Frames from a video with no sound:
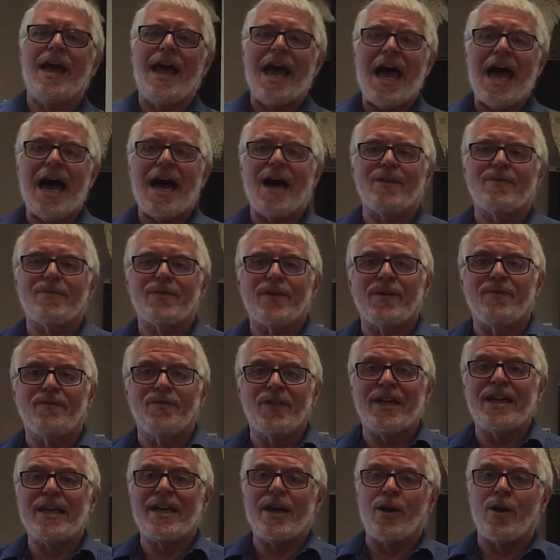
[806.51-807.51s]
have a
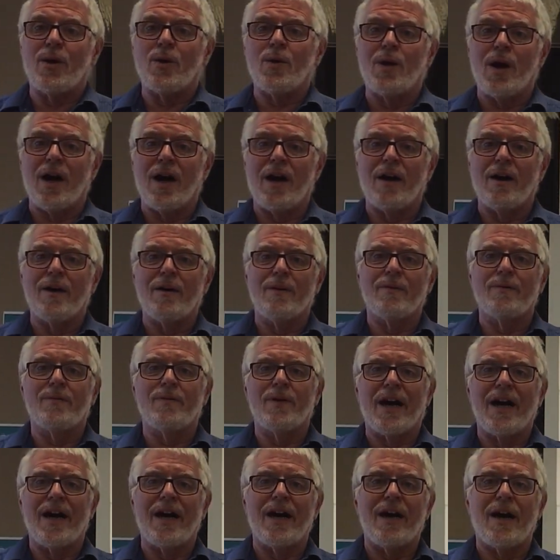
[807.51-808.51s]
video
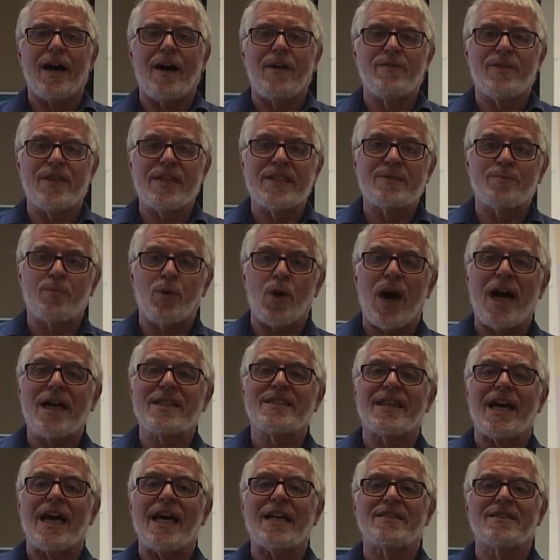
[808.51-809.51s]
of this
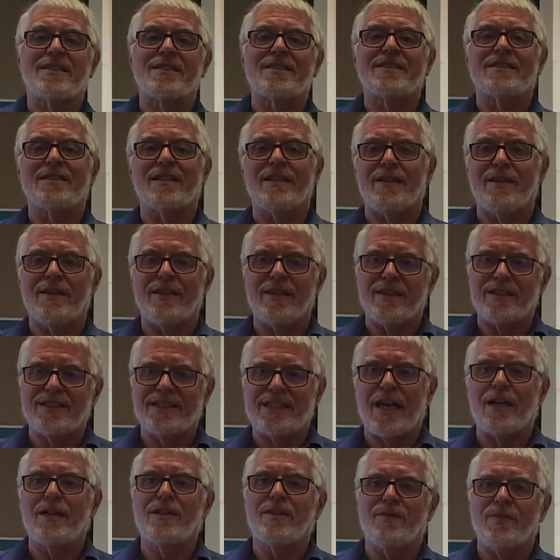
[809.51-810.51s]
process, the
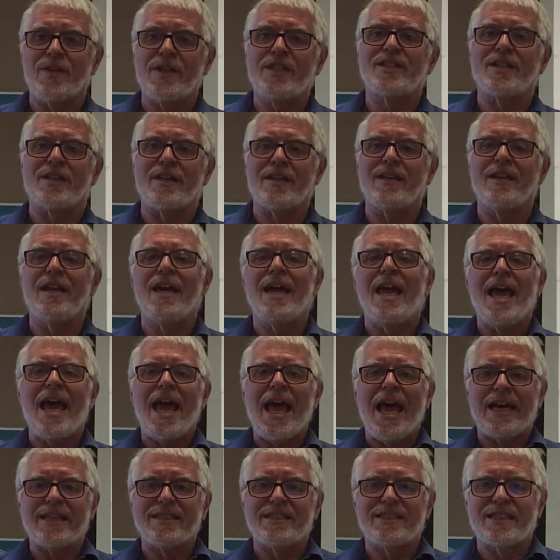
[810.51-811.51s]
cell division,
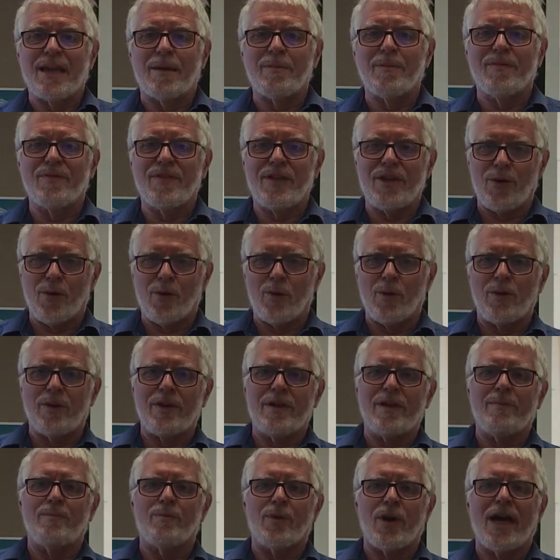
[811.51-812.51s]
and some of the
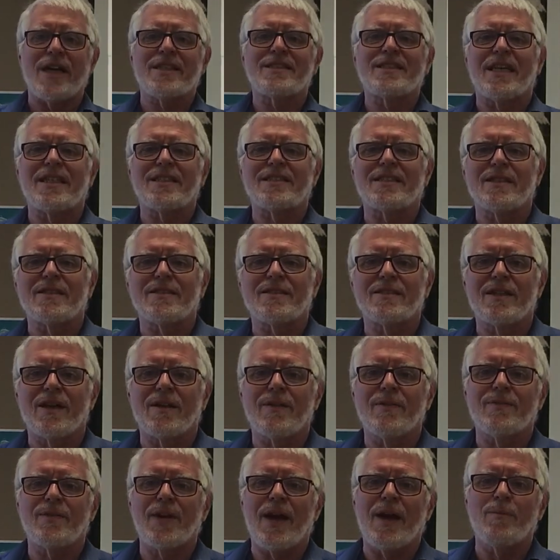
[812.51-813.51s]
early processes
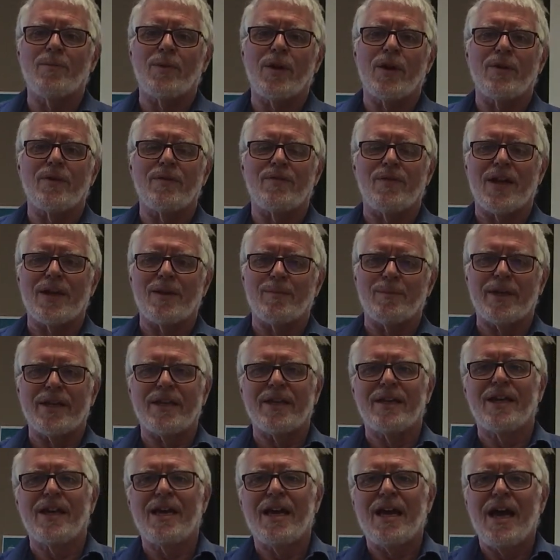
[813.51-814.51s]
of embryo development.
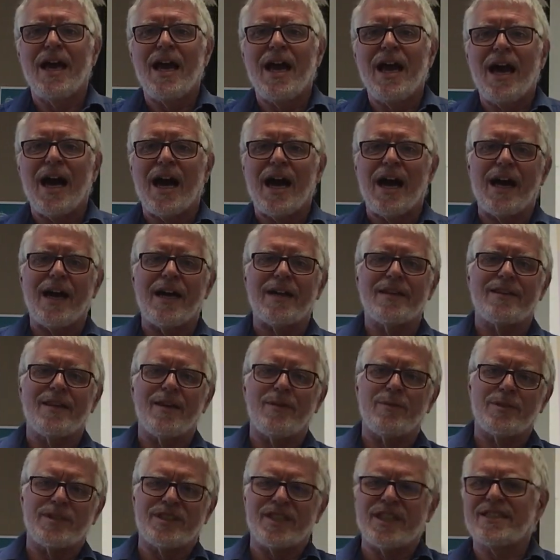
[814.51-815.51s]

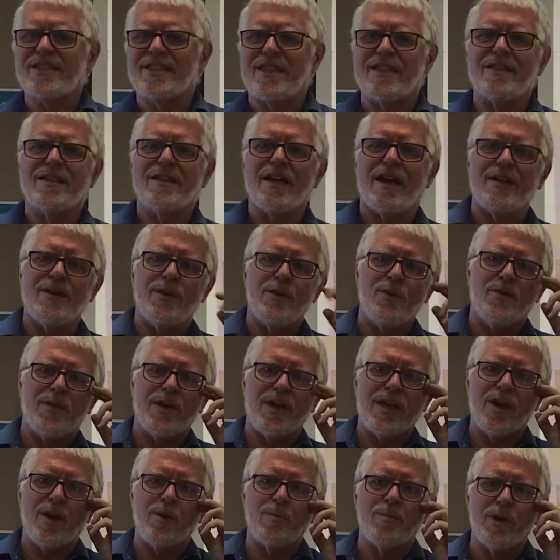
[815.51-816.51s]
There was just a new
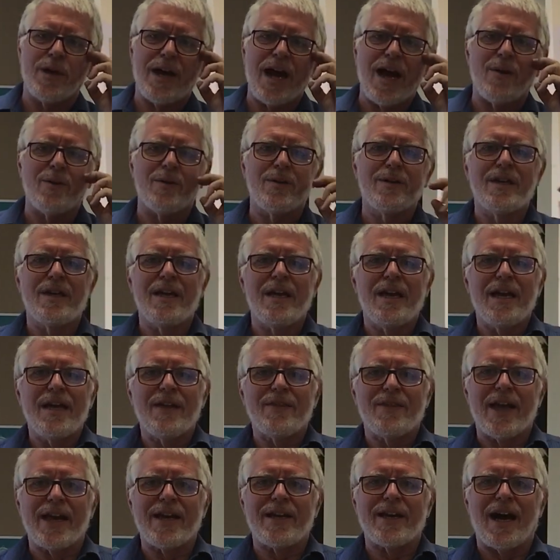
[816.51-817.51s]
video put out
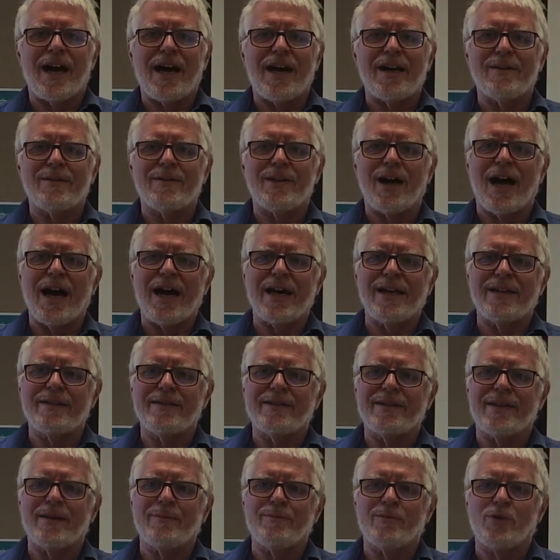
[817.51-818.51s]
that
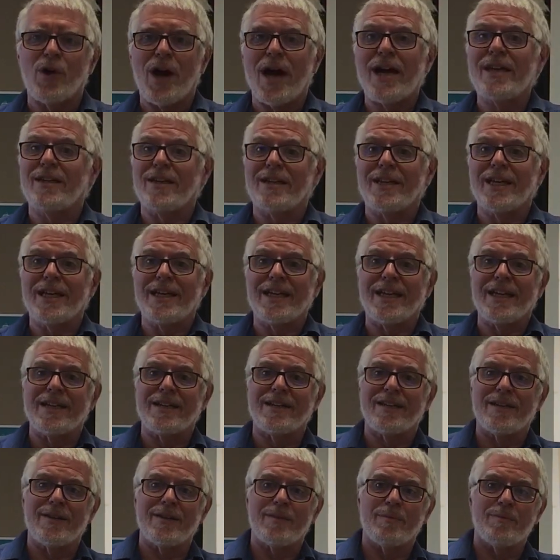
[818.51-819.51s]
I'm trying to link
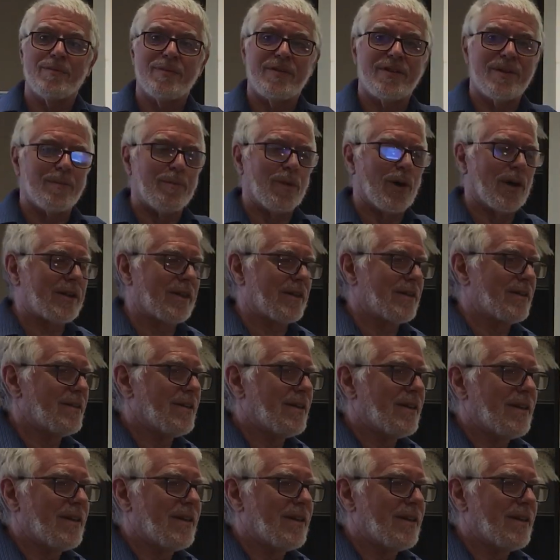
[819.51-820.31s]
into the book.